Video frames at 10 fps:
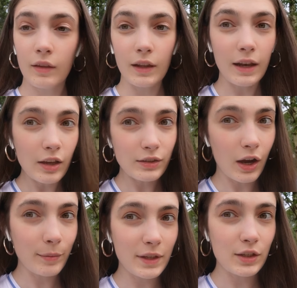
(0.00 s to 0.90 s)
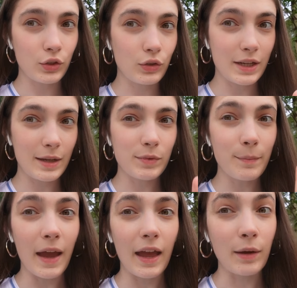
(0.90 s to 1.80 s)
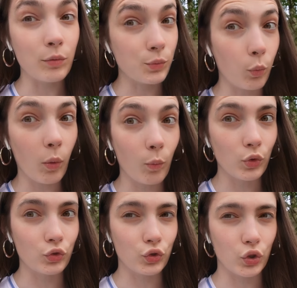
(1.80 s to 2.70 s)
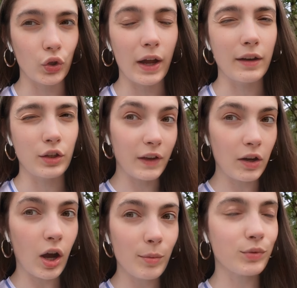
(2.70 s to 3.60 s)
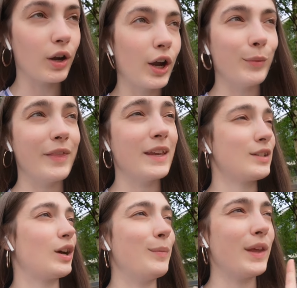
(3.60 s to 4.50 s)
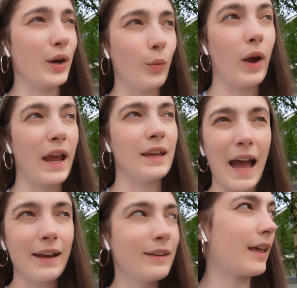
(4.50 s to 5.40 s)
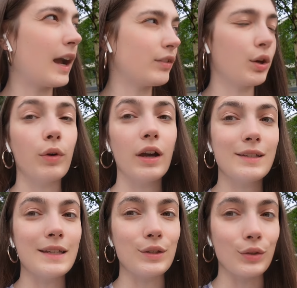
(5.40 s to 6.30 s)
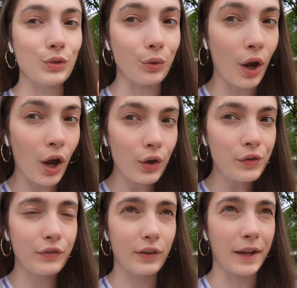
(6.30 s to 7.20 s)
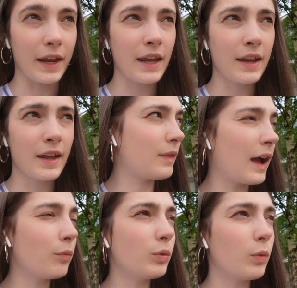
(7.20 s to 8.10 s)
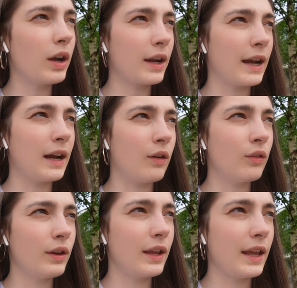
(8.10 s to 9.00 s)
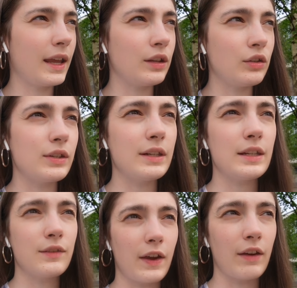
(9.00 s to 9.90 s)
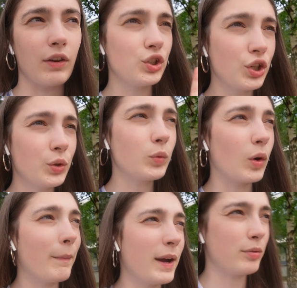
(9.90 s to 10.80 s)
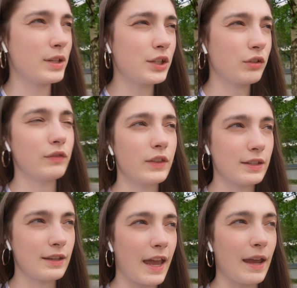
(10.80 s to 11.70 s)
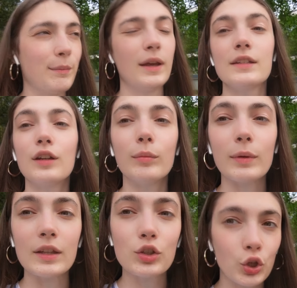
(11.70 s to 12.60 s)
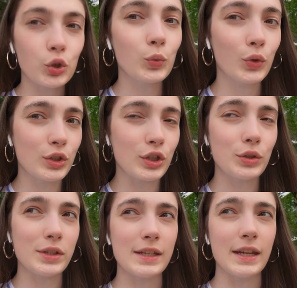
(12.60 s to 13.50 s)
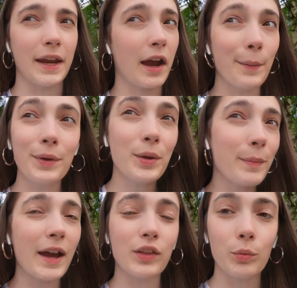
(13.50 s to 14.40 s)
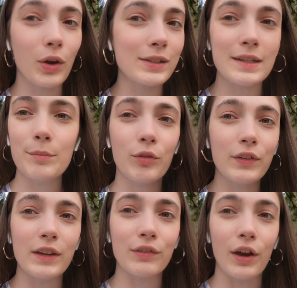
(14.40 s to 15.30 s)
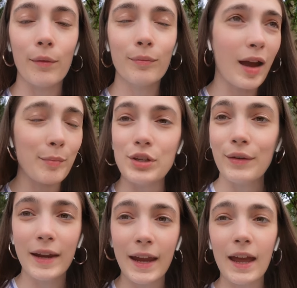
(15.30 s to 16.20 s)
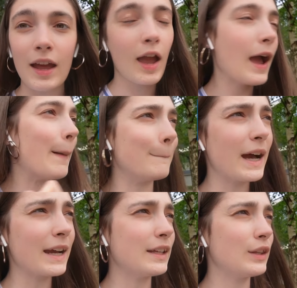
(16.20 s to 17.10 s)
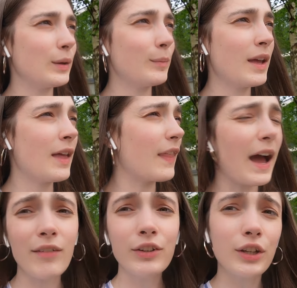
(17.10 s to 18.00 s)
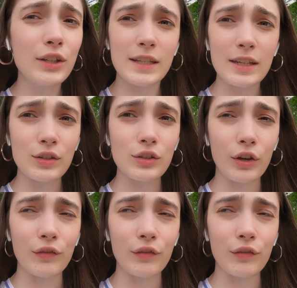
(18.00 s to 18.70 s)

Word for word: The last time these two teams met, it was one one draw, and Finn Harps were at home, and this time they're away, and they're having a worse season, so hopefully that will work out in U C D's favour. Do you know what? My prediction for this game is going to be two one to U C D. I'm going to back the worst team on FIFA. I'm doing it, I'm backing them. They're having a good season so